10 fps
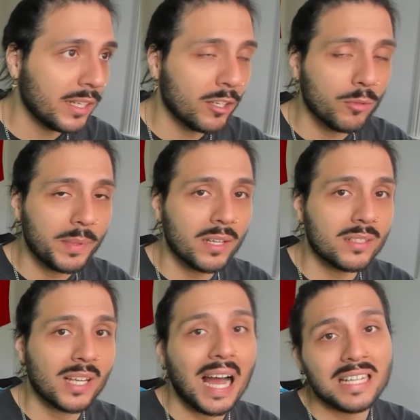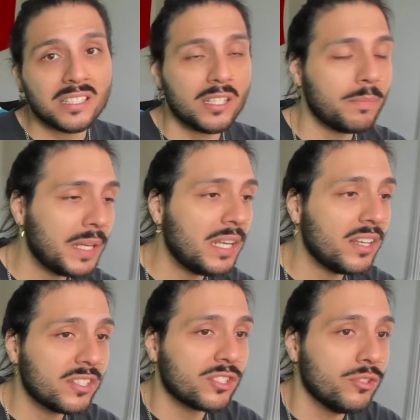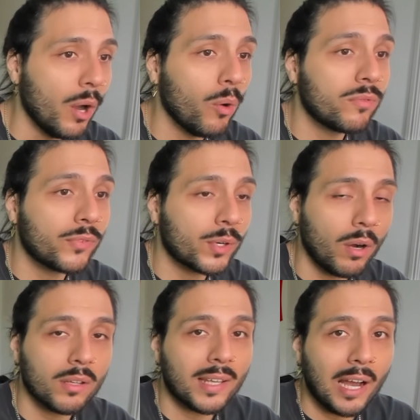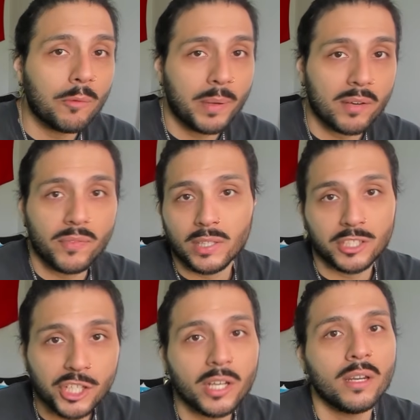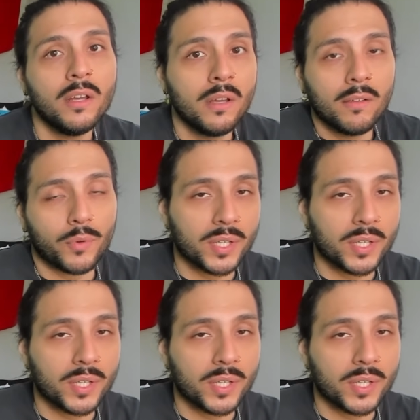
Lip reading: deal because ICP is known for calling out pedophilic shit. For